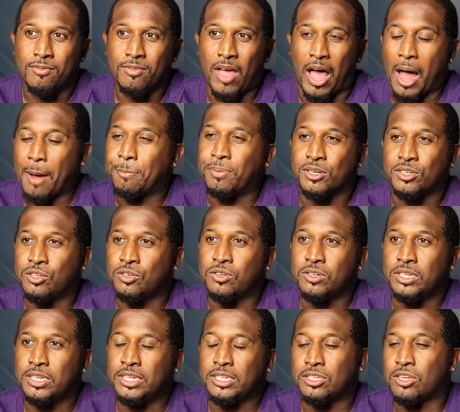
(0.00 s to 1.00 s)

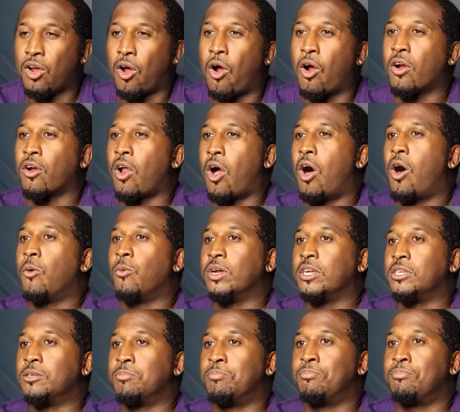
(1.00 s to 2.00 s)
opportunities aren't
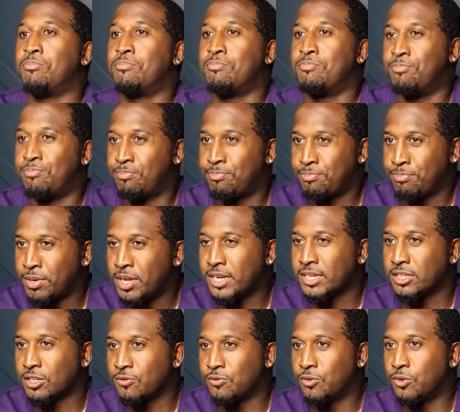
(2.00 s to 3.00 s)
always
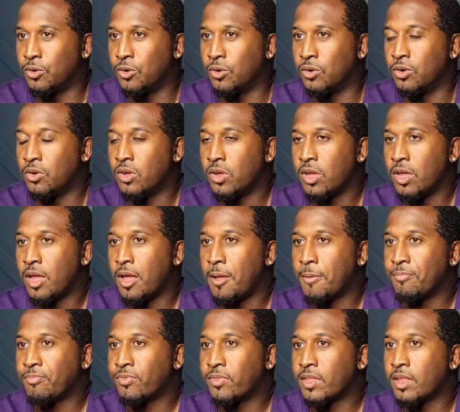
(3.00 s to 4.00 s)
plentiful
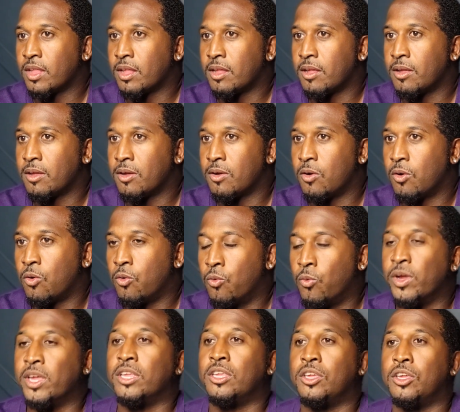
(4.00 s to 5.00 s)

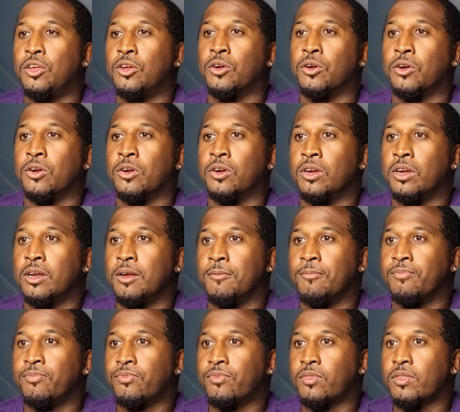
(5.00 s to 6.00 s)
when you're
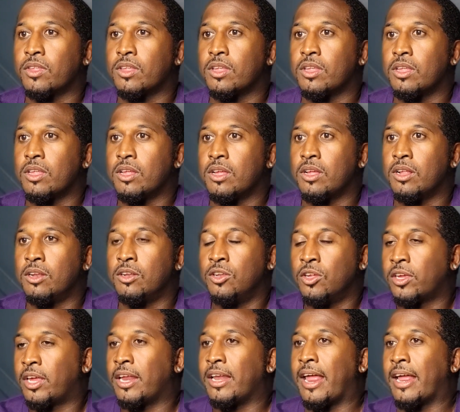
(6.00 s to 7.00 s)

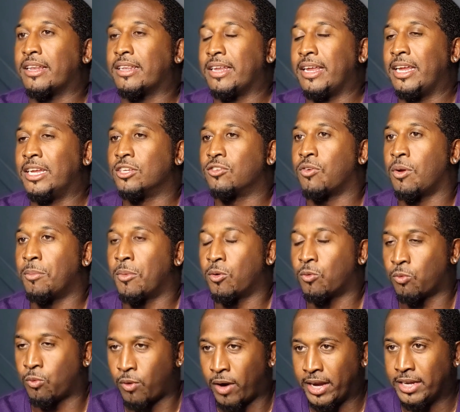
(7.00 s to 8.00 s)
looking at things from a
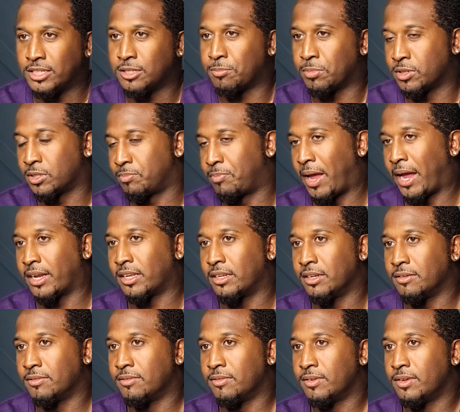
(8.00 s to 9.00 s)
race perspective.